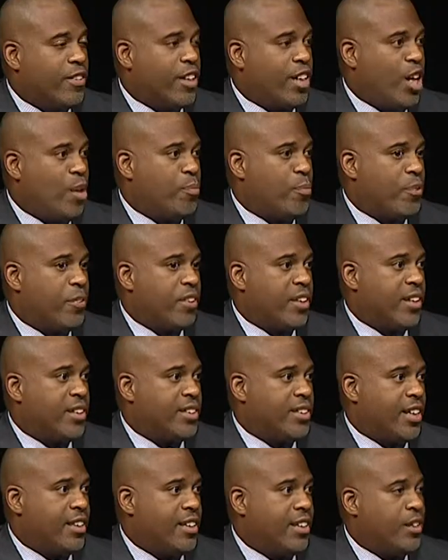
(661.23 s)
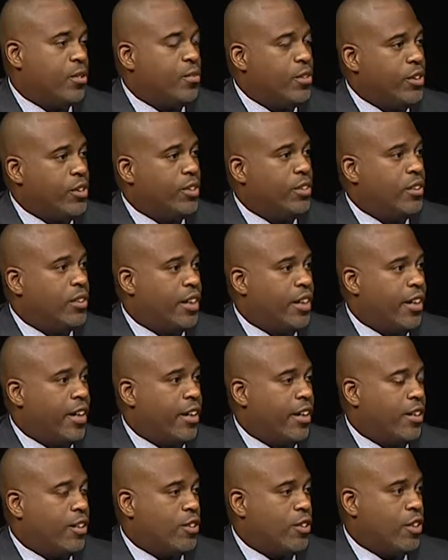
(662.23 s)
couple things. I think when you're looking
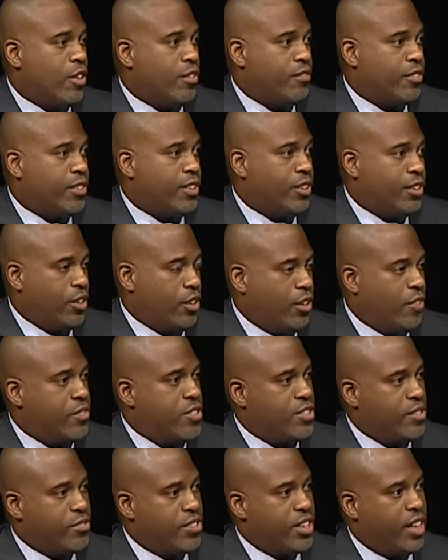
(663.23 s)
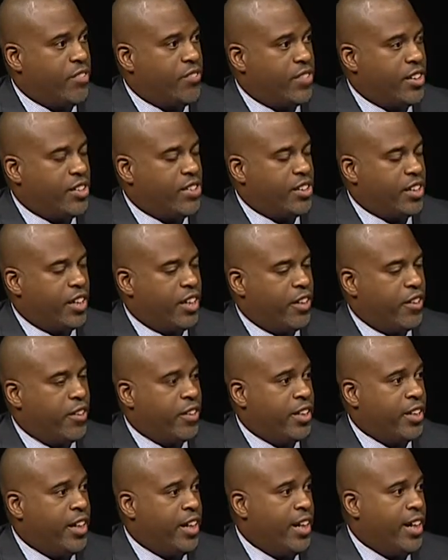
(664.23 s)
at our office, the Office of Safety and
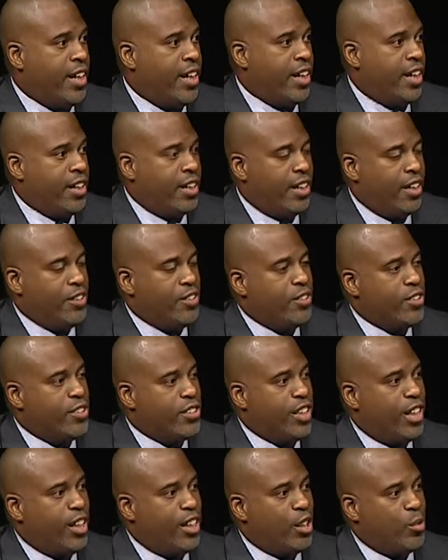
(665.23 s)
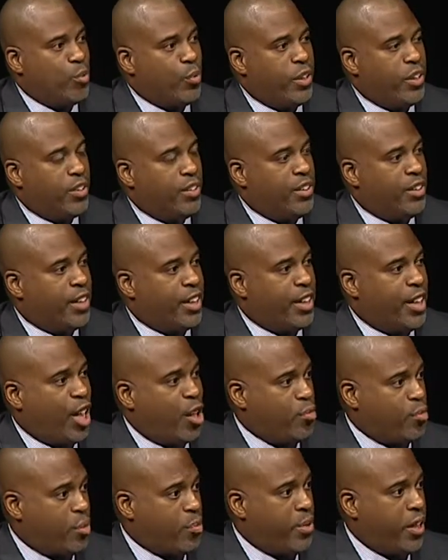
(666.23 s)
Security, understand that we are looking
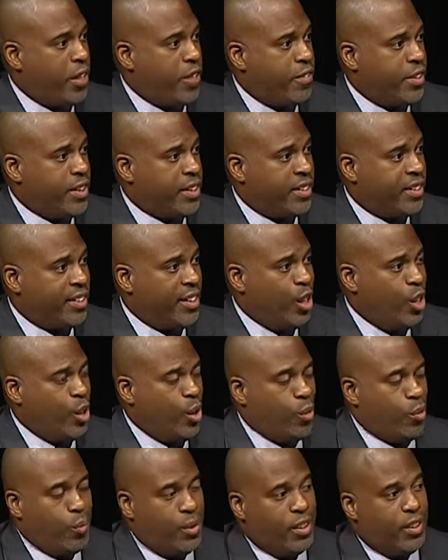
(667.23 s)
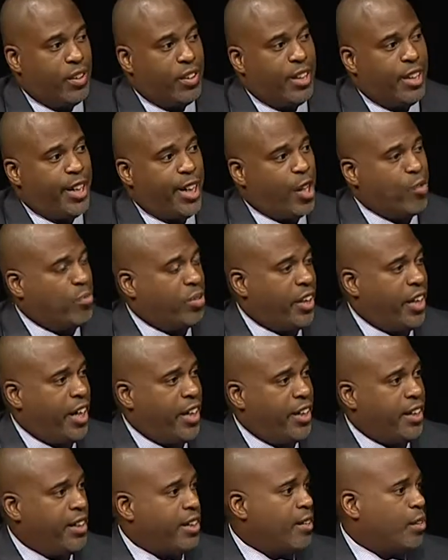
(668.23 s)
at preparing, we're looking at
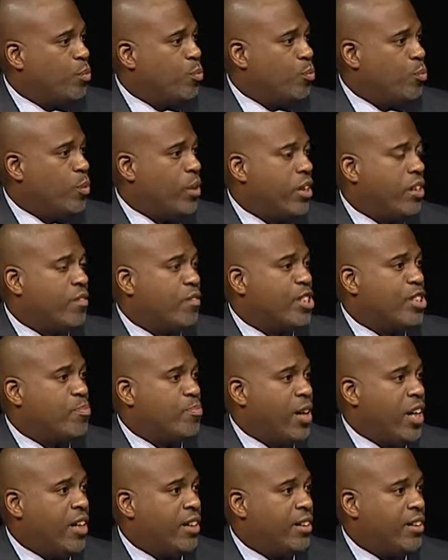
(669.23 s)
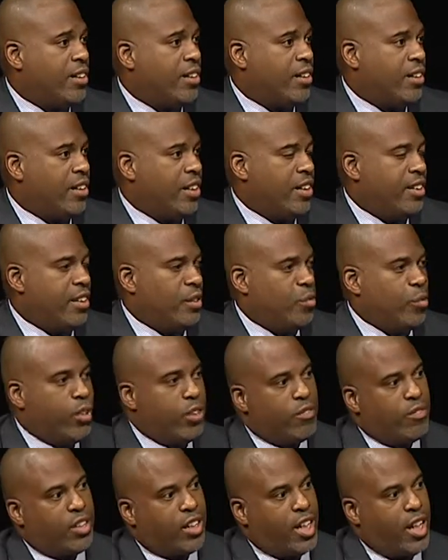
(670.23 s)
planning, we are responding, and then we
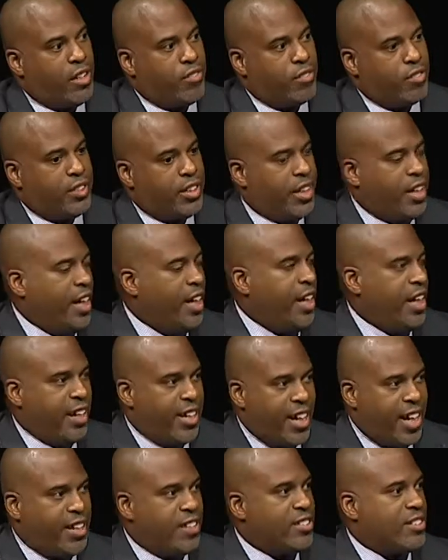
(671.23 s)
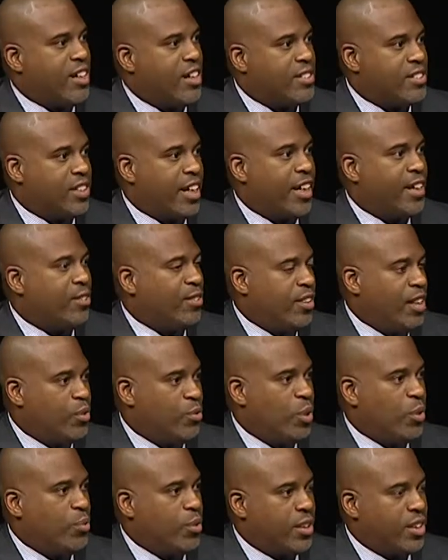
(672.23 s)
are recovering, and that is our cycle that
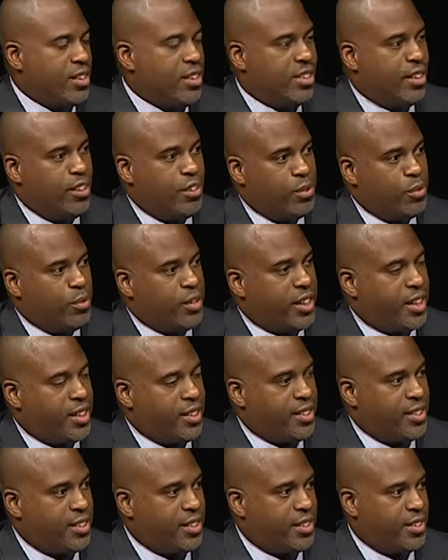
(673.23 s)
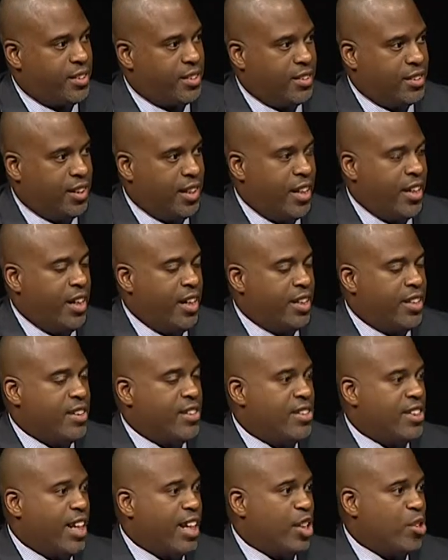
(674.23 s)
we will continue with consistently. The
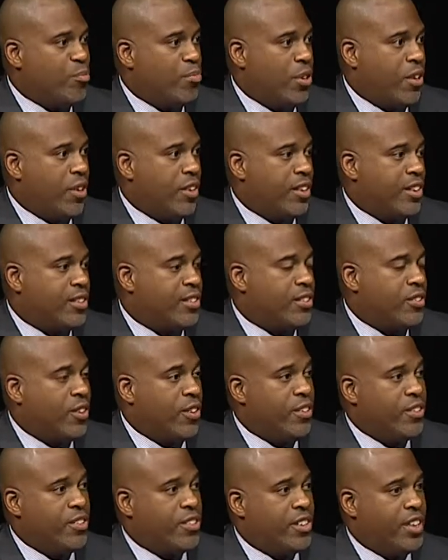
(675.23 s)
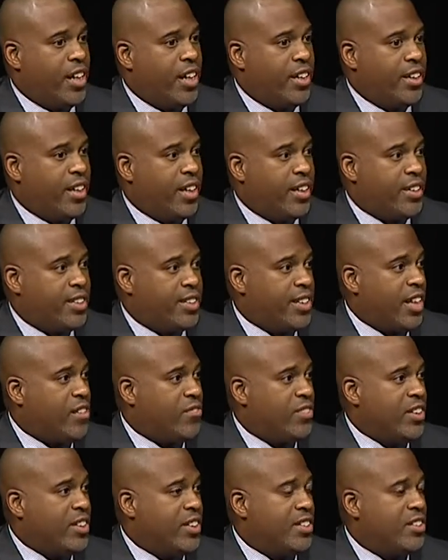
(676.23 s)
second part is to understand that
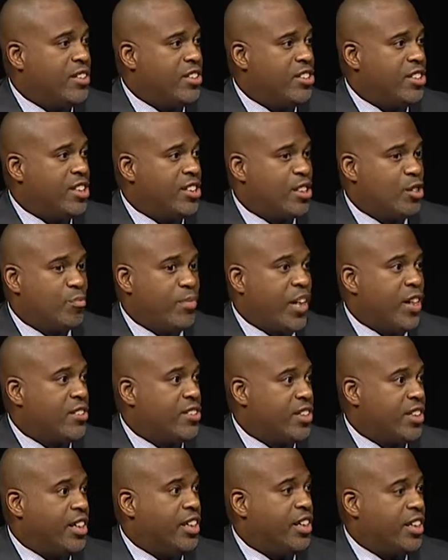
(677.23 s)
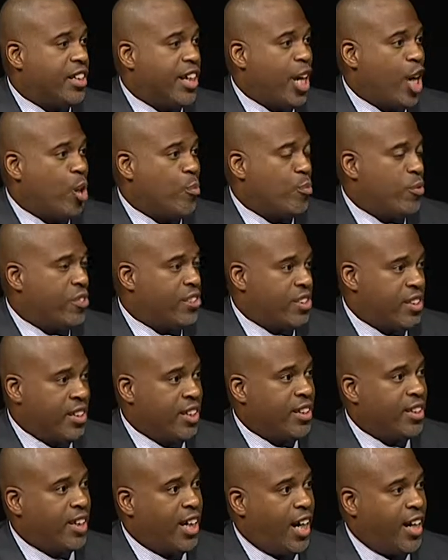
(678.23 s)
safety isn't just about seeing a camera and
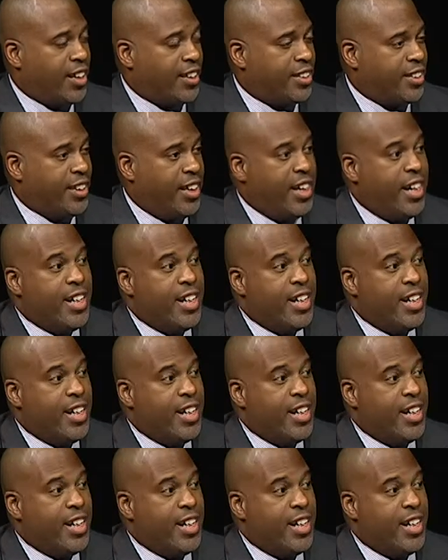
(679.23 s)
seeing locks.